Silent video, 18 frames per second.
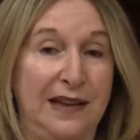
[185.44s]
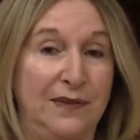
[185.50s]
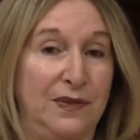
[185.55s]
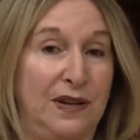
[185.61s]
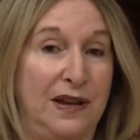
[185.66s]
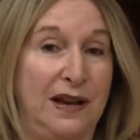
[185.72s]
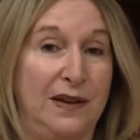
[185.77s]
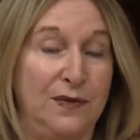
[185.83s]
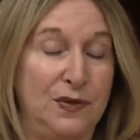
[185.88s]

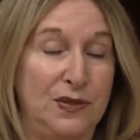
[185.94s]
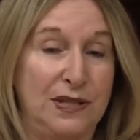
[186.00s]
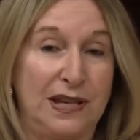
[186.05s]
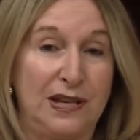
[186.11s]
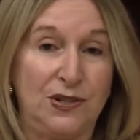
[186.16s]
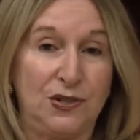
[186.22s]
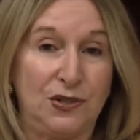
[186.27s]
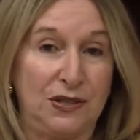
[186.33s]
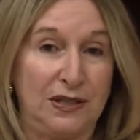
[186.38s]
have a
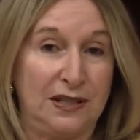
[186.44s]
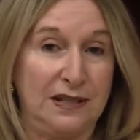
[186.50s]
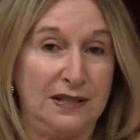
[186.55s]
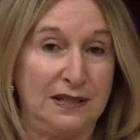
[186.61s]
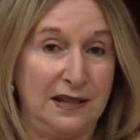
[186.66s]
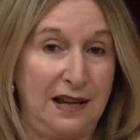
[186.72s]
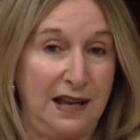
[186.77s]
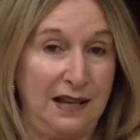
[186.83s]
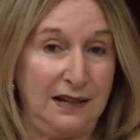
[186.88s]
conversation that
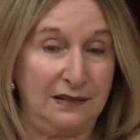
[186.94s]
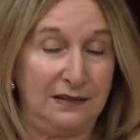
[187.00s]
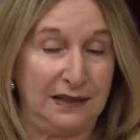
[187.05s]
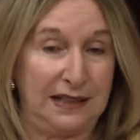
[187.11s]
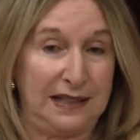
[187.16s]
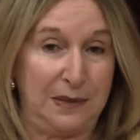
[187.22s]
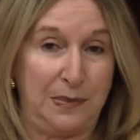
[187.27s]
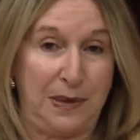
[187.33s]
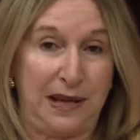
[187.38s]
is not
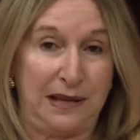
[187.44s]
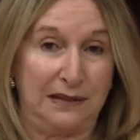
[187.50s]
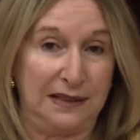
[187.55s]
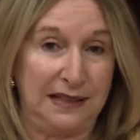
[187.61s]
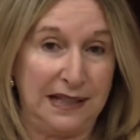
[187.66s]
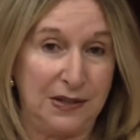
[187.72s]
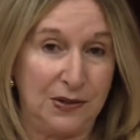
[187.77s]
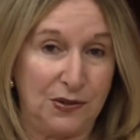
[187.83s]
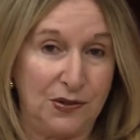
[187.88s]
only about
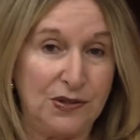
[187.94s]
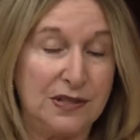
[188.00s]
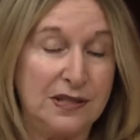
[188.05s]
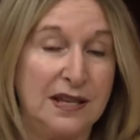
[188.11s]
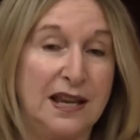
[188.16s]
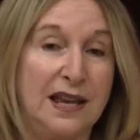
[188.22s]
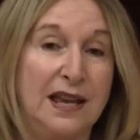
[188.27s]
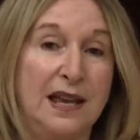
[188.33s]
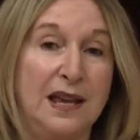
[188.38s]

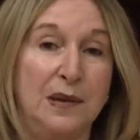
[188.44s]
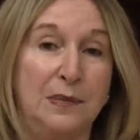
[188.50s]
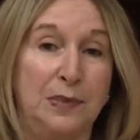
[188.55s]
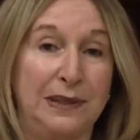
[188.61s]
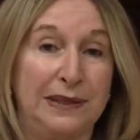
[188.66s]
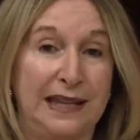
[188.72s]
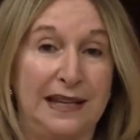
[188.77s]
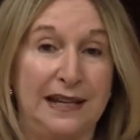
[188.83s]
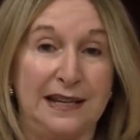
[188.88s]
leaders,
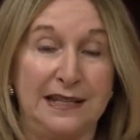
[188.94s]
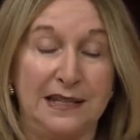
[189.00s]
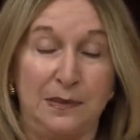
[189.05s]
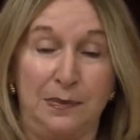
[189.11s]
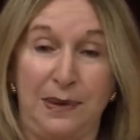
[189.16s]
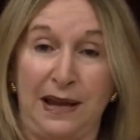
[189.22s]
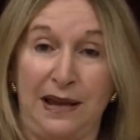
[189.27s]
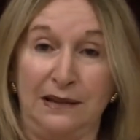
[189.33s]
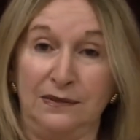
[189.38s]
but that is
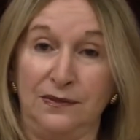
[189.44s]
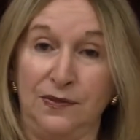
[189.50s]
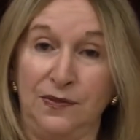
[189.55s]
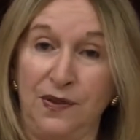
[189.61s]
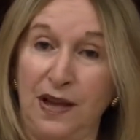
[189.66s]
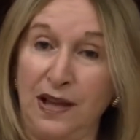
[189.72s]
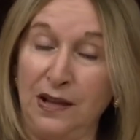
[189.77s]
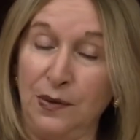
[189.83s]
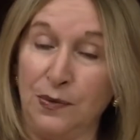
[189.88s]
about
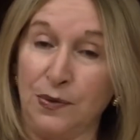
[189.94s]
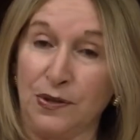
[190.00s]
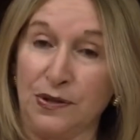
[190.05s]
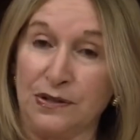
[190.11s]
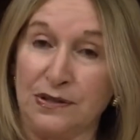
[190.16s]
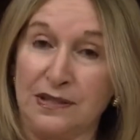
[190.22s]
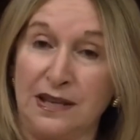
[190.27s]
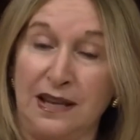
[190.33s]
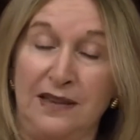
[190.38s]

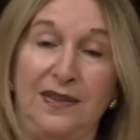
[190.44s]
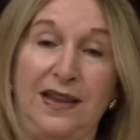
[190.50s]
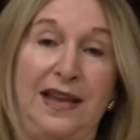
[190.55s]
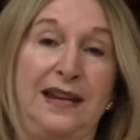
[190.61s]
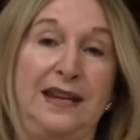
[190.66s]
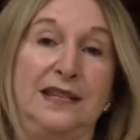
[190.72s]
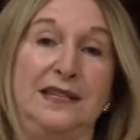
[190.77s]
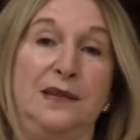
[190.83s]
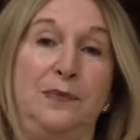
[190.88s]
followers, and
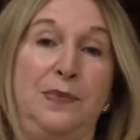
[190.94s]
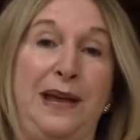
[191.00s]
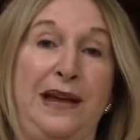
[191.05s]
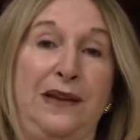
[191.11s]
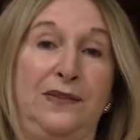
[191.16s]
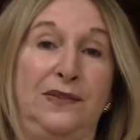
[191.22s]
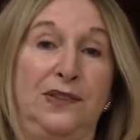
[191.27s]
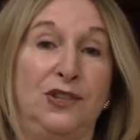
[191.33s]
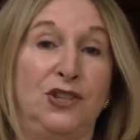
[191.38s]
that is
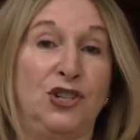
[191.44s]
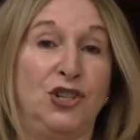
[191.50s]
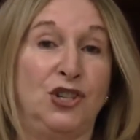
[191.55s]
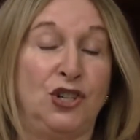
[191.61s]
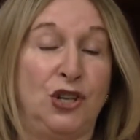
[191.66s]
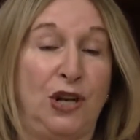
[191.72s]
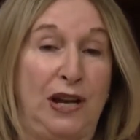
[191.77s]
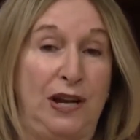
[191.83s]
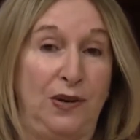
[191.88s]
about the
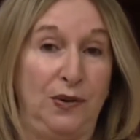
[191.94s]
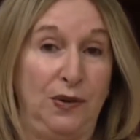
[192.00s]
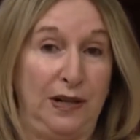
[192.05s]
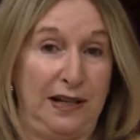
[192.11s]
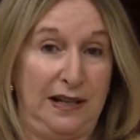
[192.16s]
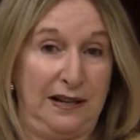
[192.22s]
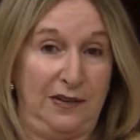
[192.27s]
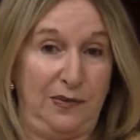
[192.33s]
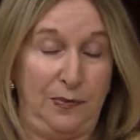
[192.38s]

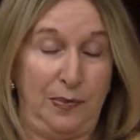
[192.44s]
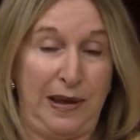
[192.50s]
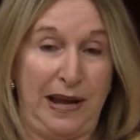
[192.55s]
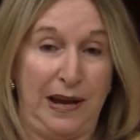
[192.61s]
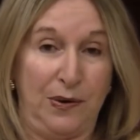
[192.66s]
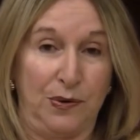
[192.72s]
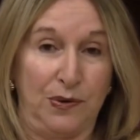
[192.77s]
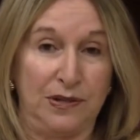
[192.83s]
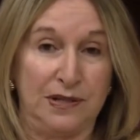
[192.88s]
sharing of
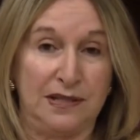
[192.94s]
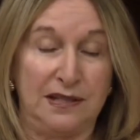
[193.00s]
power.